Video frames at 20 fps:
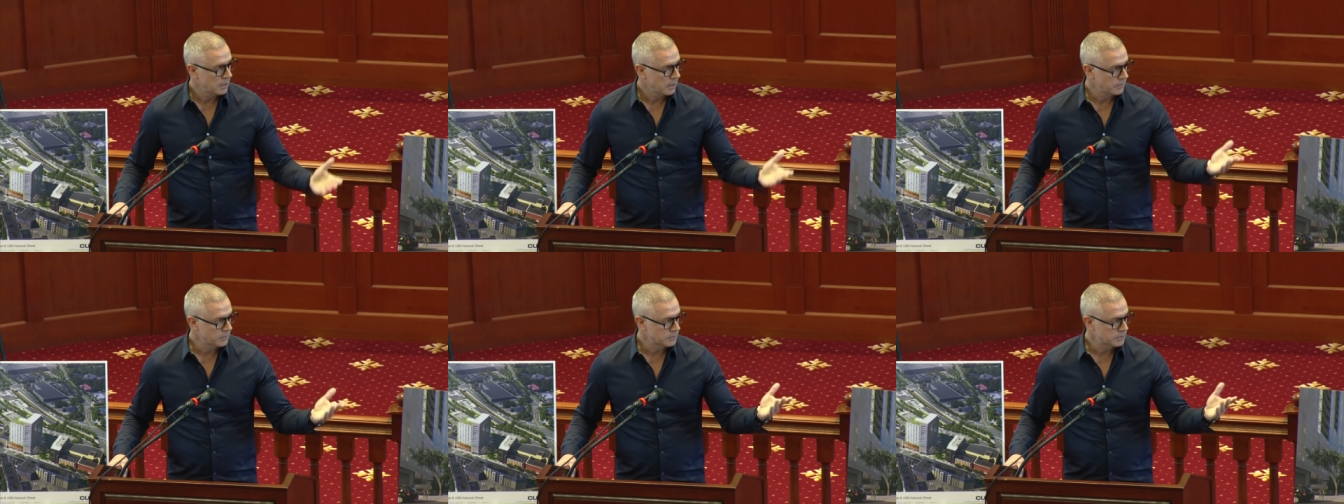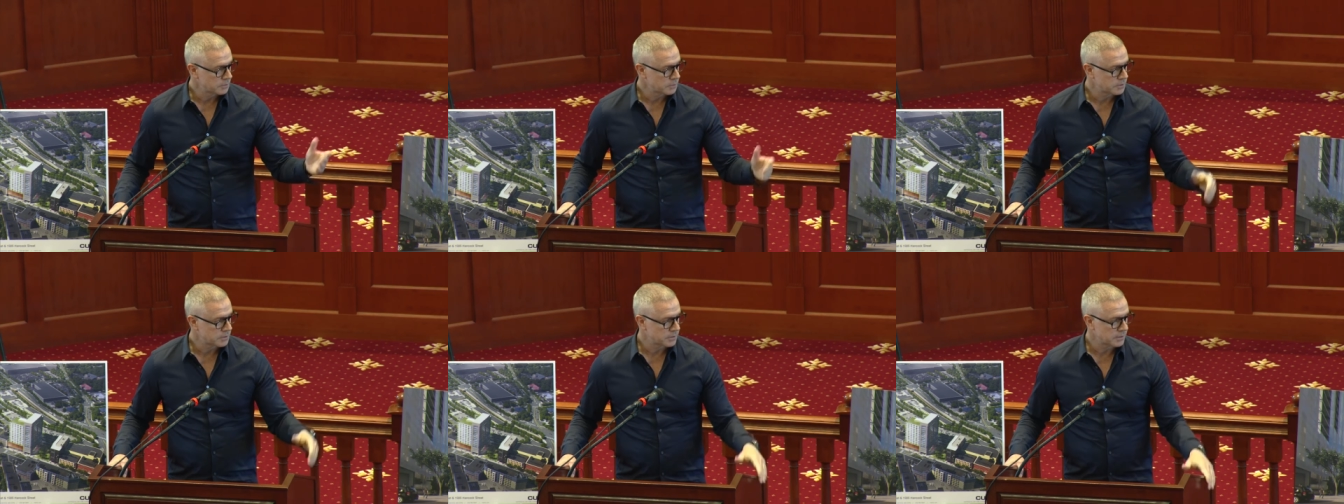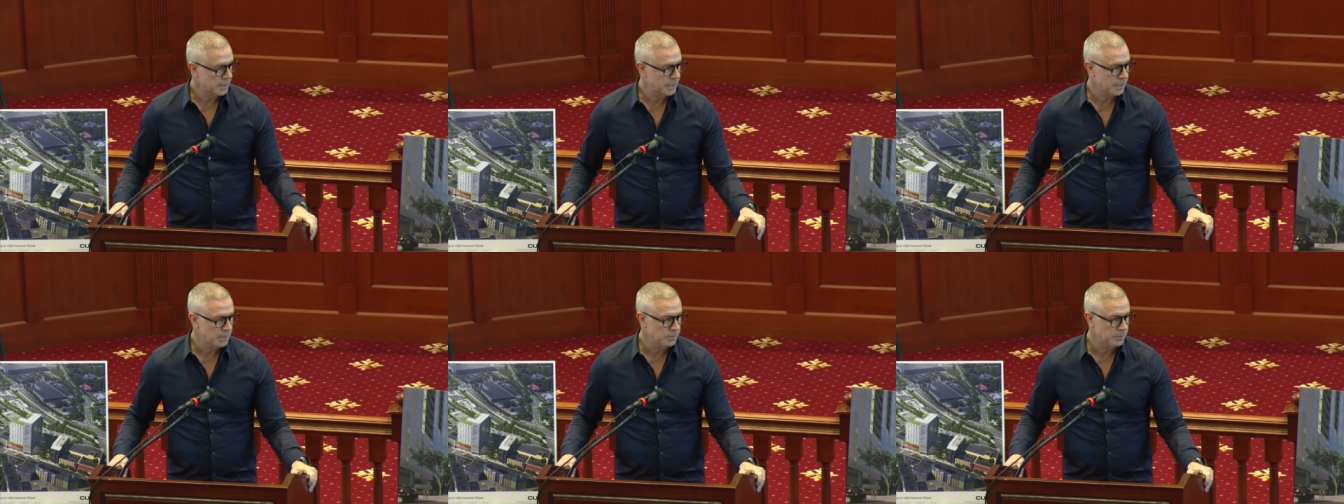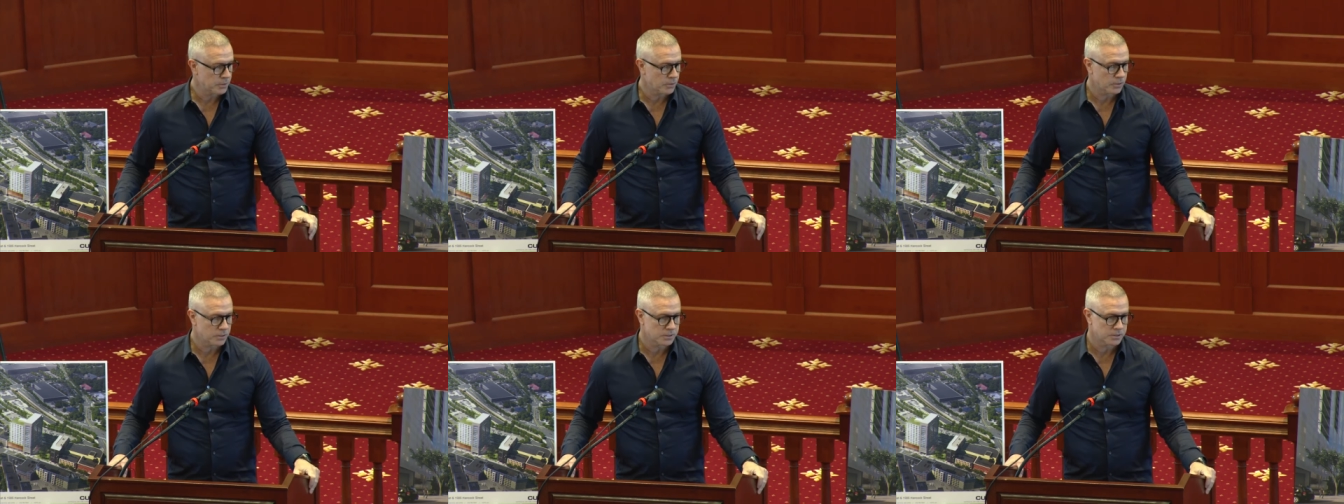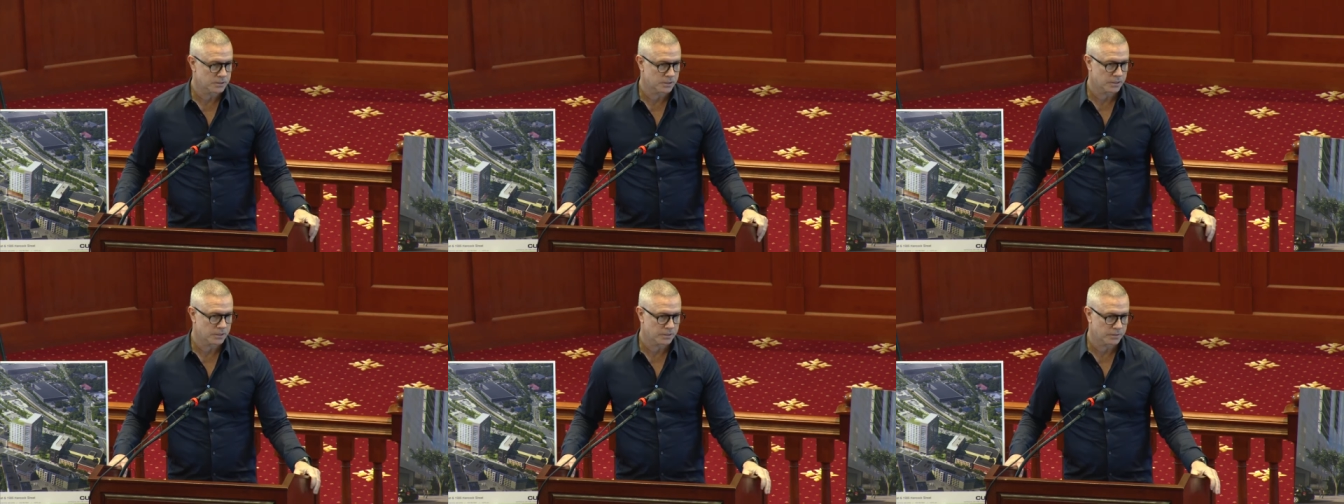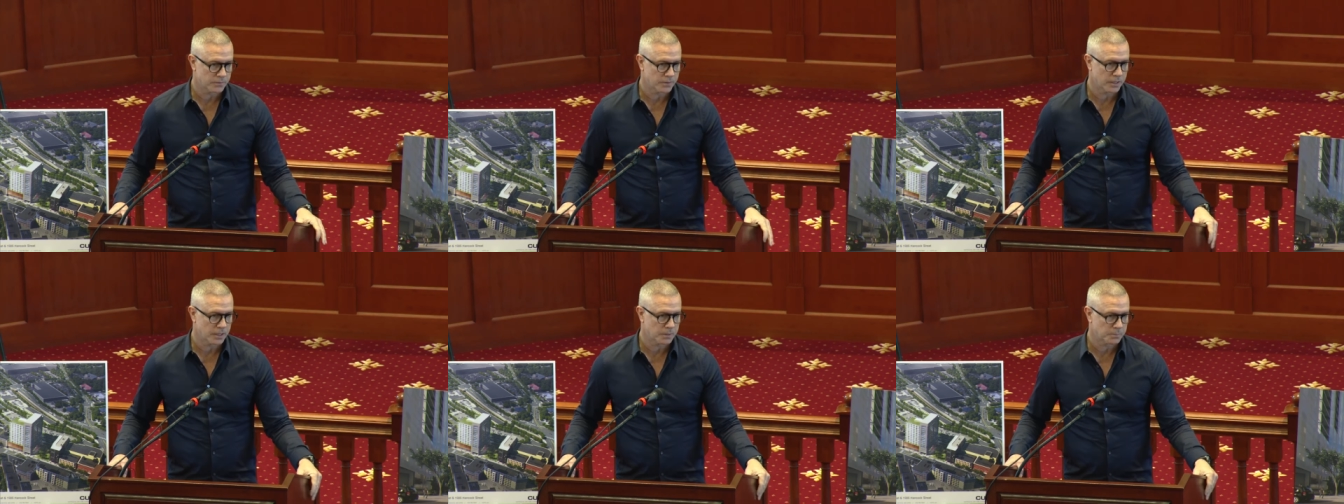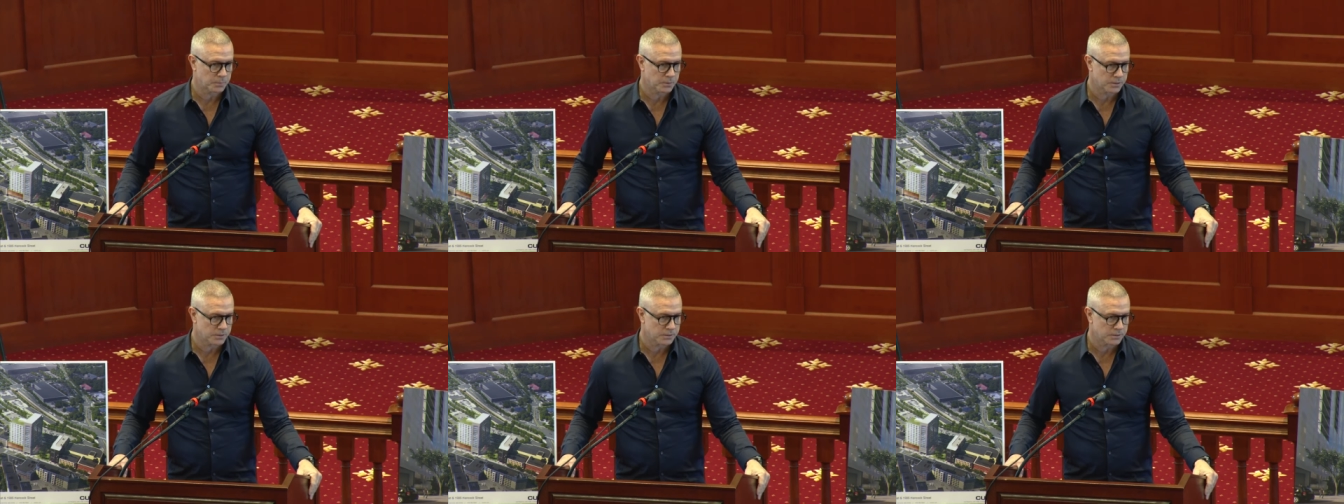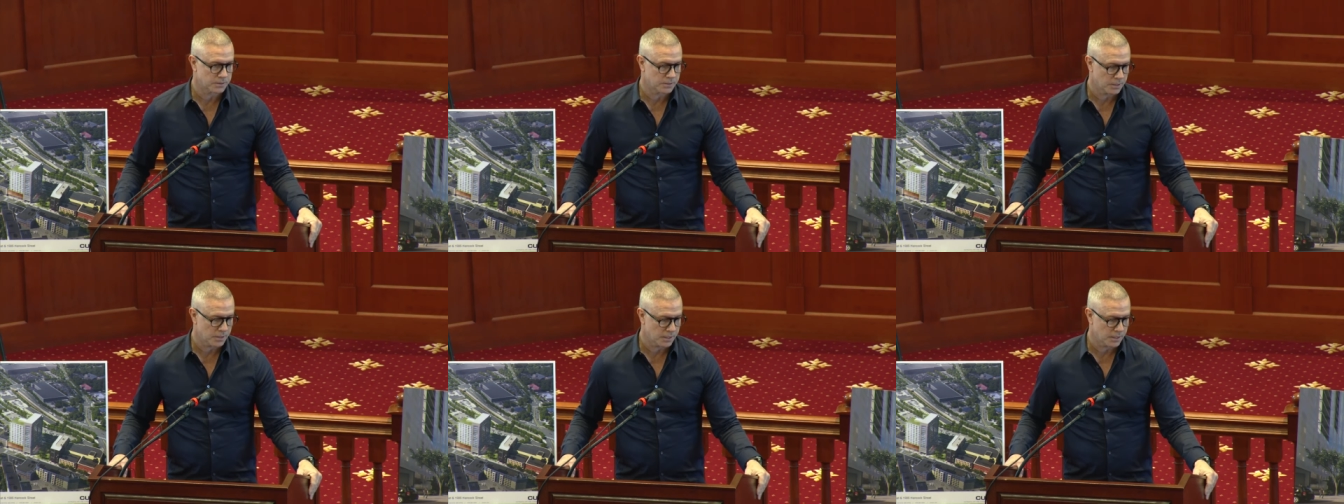obviously with Sam and all these other developers.